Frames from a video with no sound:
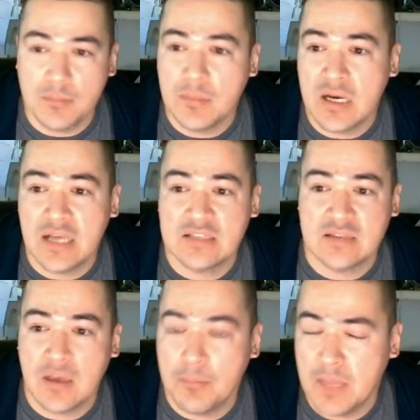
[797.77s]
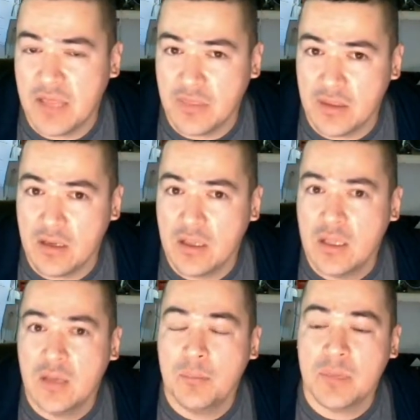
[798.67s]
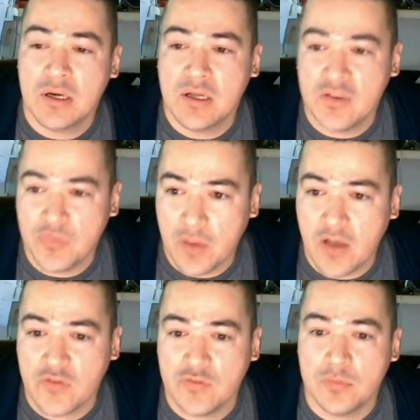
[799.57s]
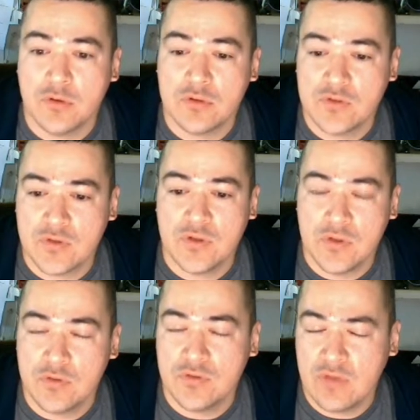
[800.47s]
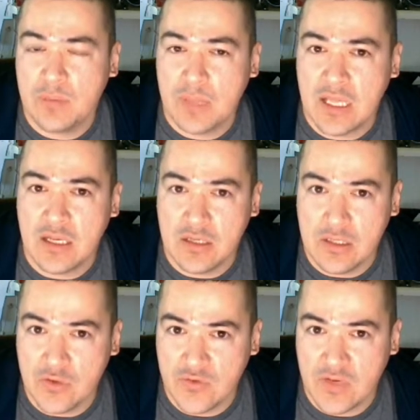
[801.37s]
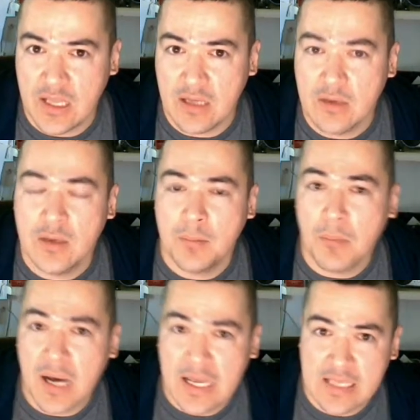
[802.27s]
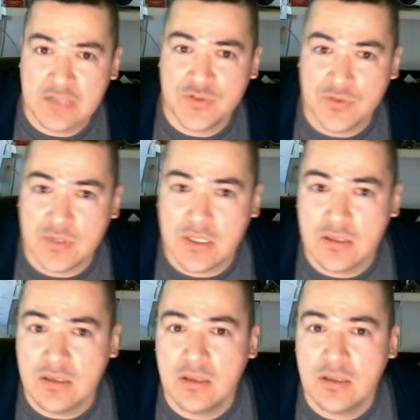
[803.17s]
by some method, but it is possible to use VPN and Usenet, buy into it,